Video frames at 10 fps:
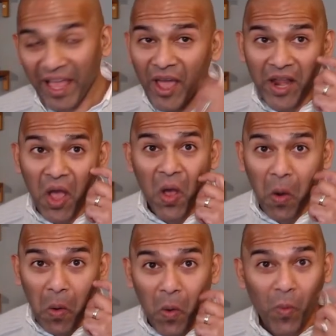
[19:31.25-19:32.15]
And
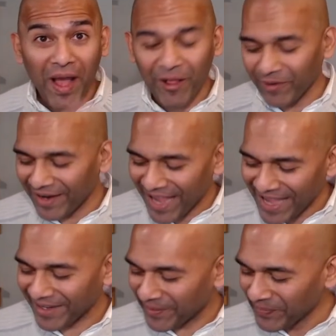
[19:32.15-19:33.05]
while we're
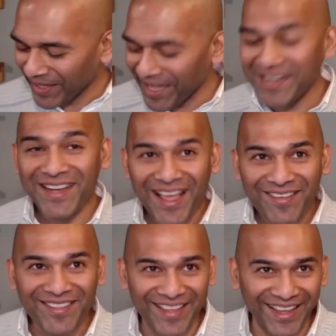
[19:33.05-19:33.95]
at it,
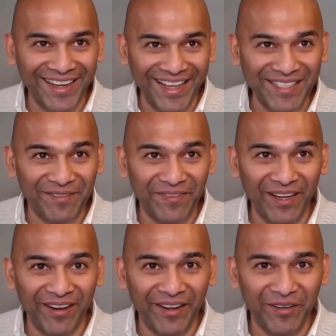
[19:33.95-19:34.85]
another thing I'd like to
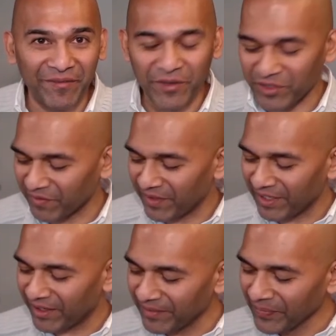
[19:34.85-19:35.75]
figure out in a future
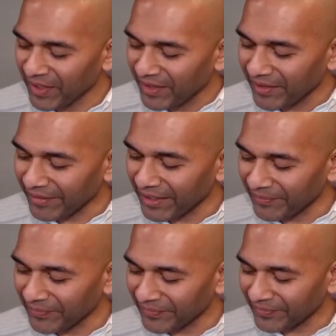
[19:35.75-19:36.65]
video,
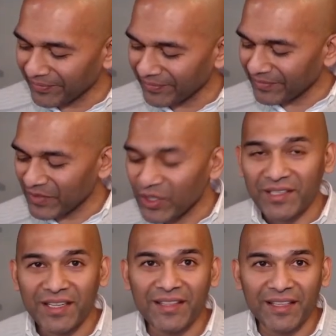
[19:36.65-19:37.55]
well, you can
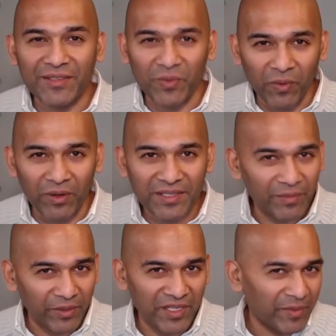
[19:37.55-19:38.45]
see that this works in
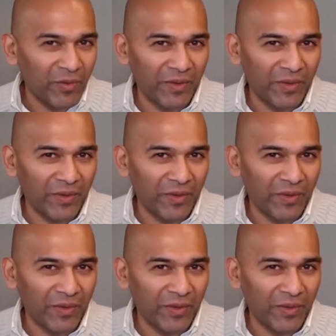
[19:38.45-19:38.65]
principle.